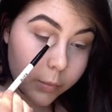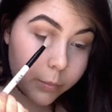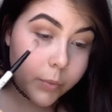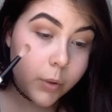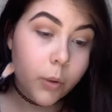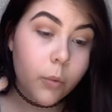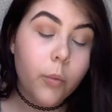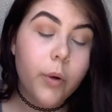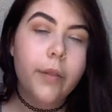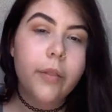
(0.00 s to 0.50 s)

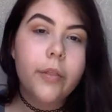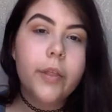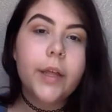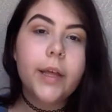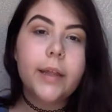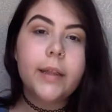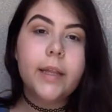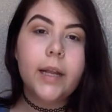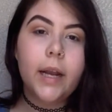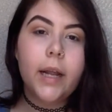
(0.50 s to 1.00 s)
But one
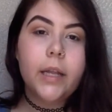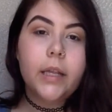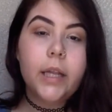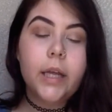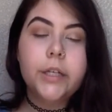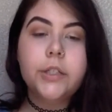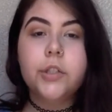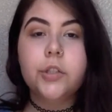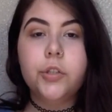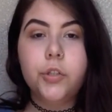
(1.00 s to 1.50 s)
thing that I
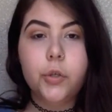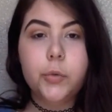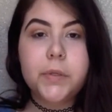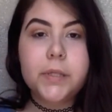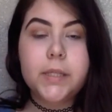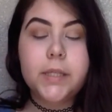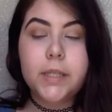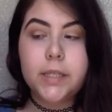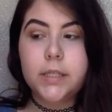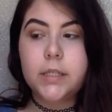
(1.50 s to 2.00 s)
like to do
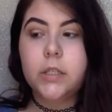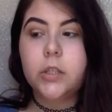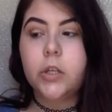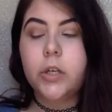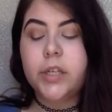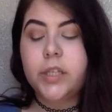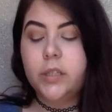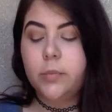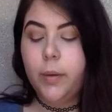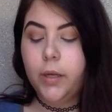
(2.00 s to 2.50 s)
with this
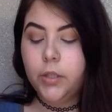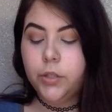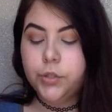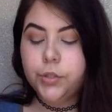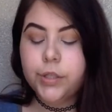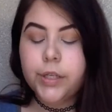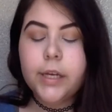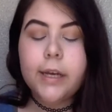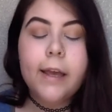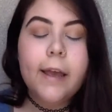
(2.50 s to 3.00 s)
look
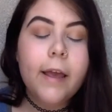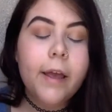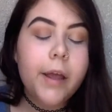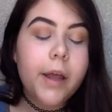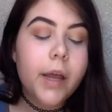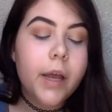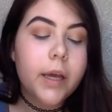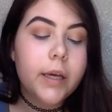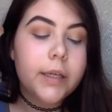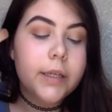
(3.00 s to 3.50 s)
especially
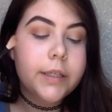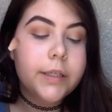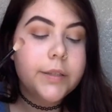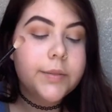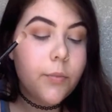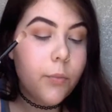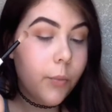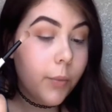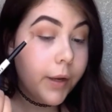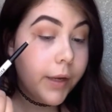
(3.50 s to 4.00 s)
is
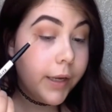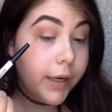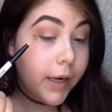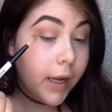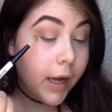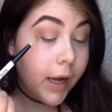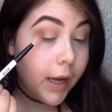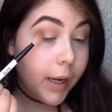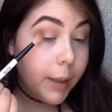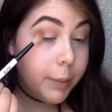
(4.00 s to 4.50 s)

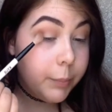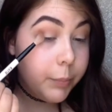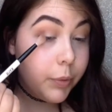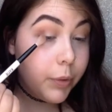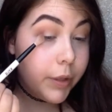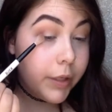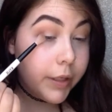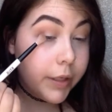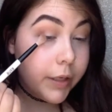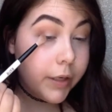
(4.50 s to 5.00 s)
when I'm
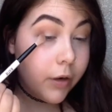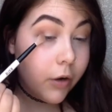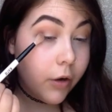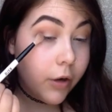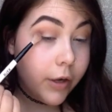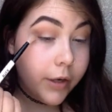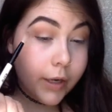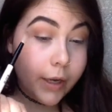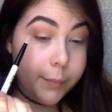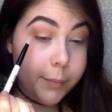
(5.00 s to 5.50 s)
putting it
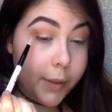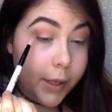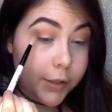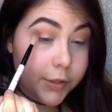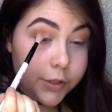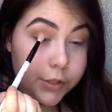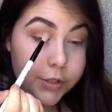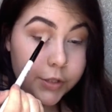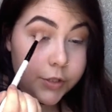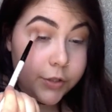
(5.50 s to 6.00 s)
on, I'm not
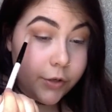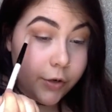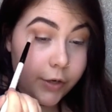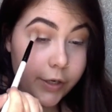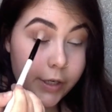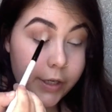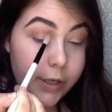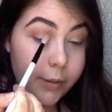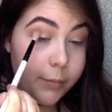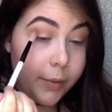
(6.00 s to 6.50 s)
just
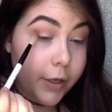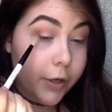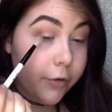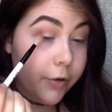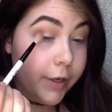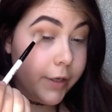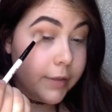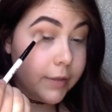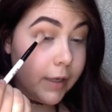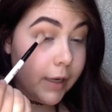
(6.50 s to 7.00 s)
starting in my
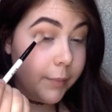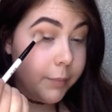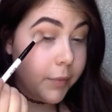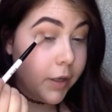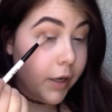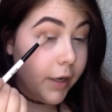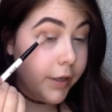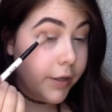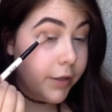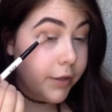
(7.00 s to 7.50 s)
crease, I'm
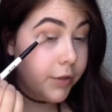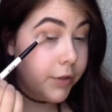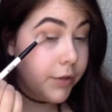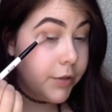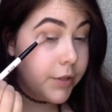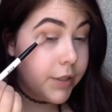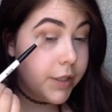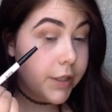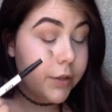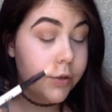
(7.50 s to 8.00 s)
kind of
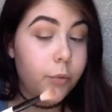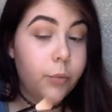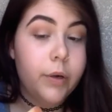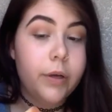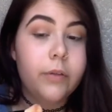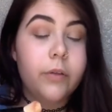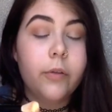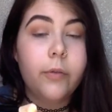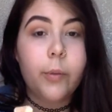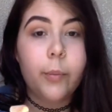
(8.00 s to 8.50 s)
using the
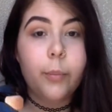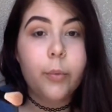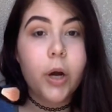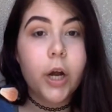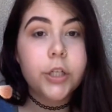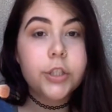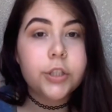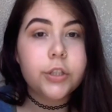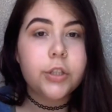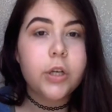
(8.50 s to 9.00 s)
width of the
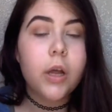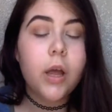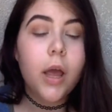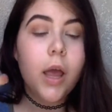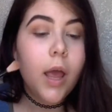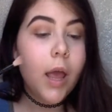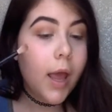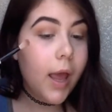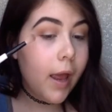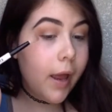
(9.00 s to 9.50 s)
brush,
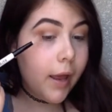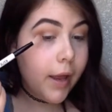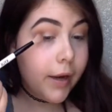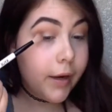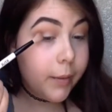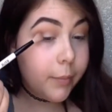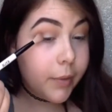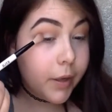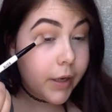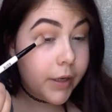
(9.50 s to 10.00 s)

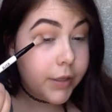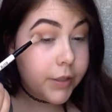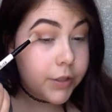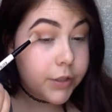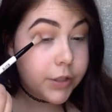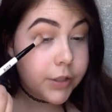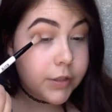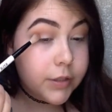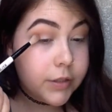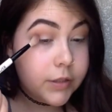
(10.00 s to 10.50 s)
and I'm kind of
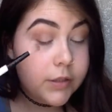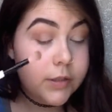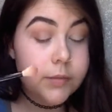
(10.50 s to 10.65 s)
just,